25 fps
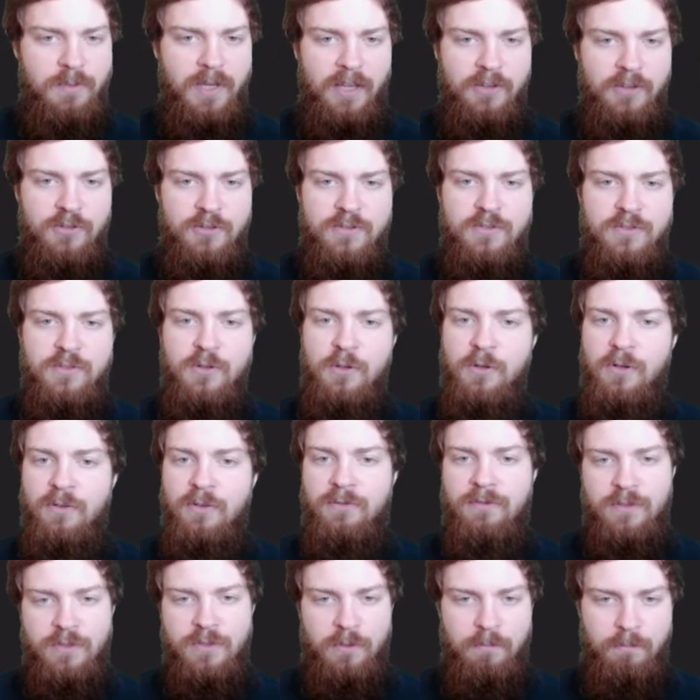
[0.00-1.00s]
we can just
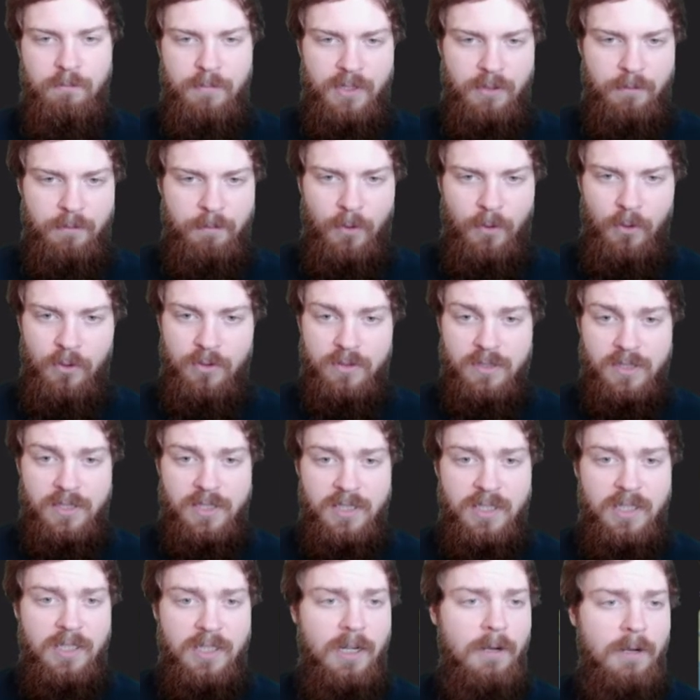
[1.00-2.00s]
tutor for some build
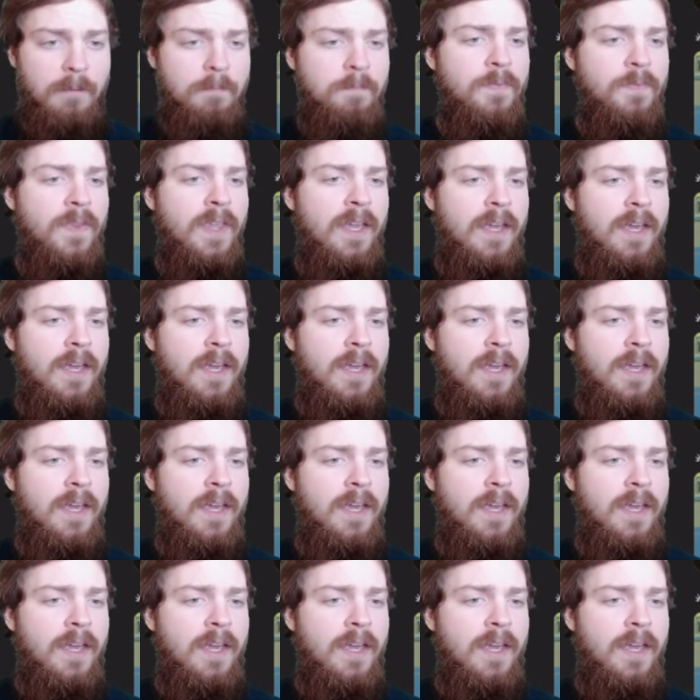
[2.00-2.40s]
Bolas' Citadel,